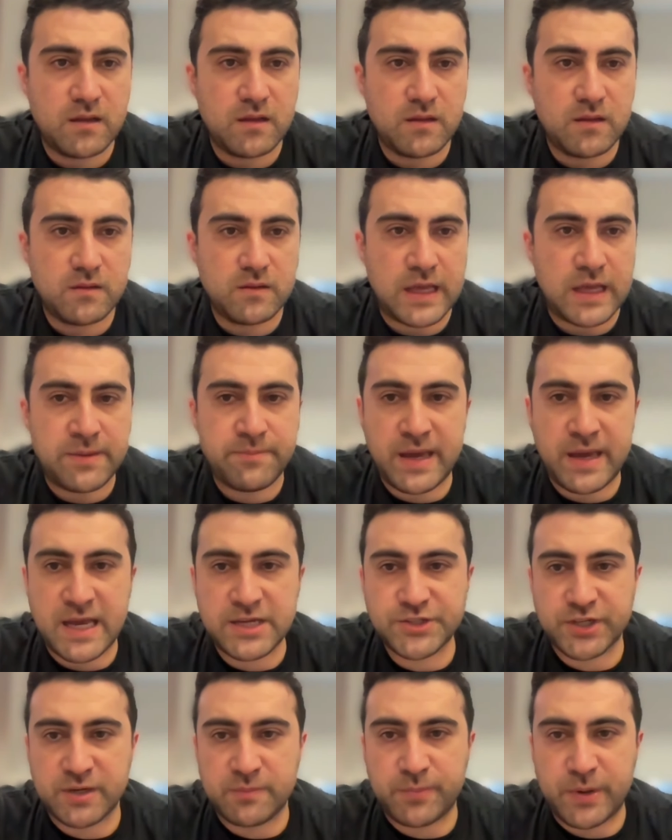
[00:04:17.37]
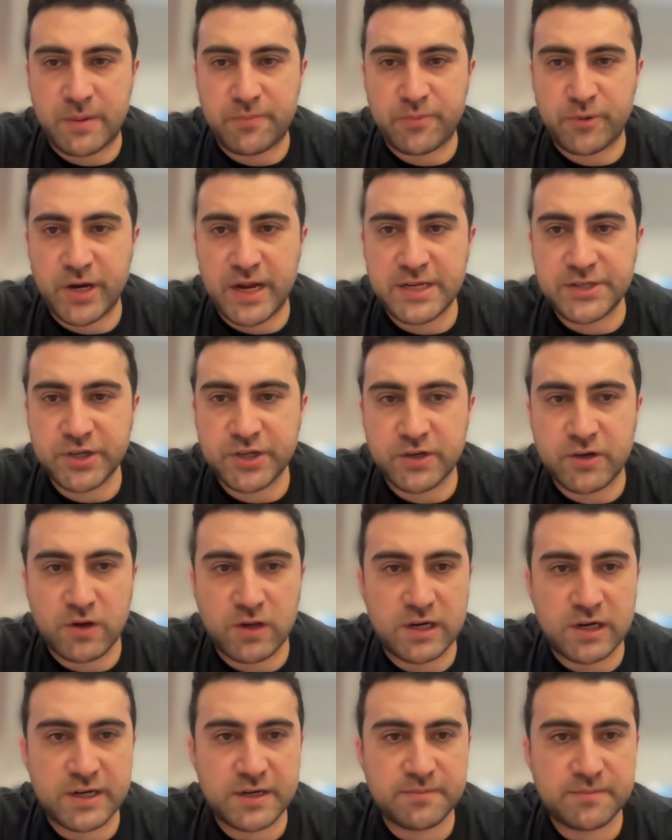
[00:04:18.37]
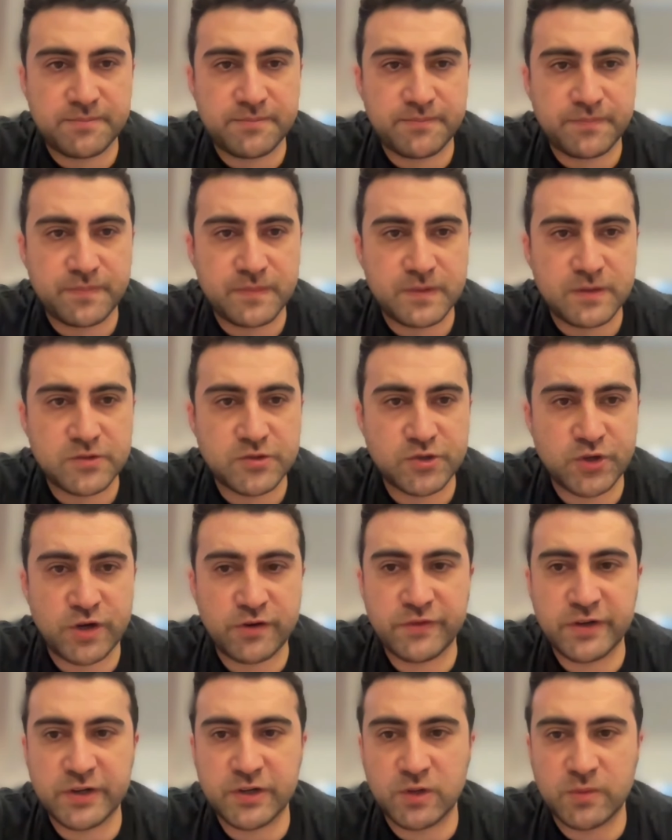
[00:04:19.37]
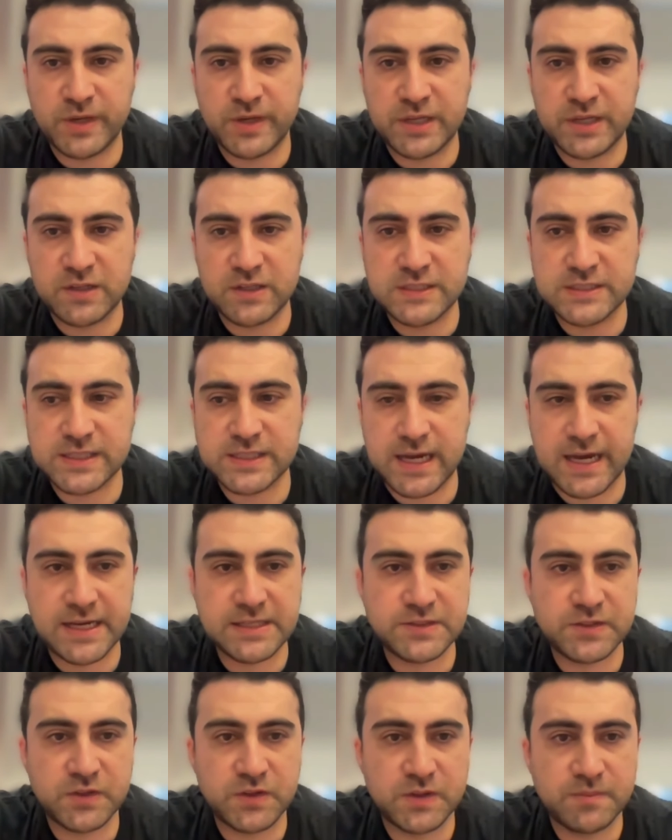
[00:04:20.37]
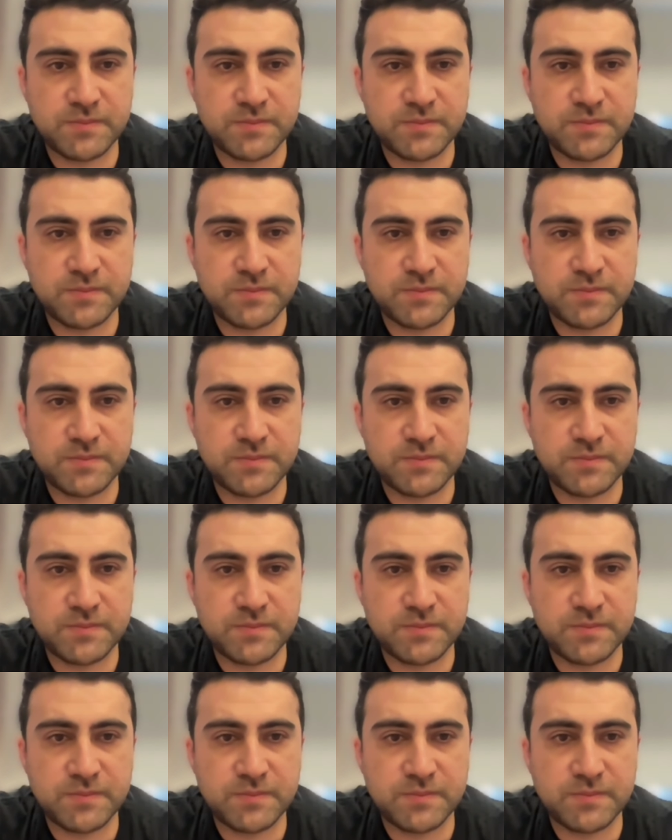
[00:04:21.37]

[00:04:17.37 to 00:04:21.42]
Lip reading: I measure the preparation color, cervical, middle incisal,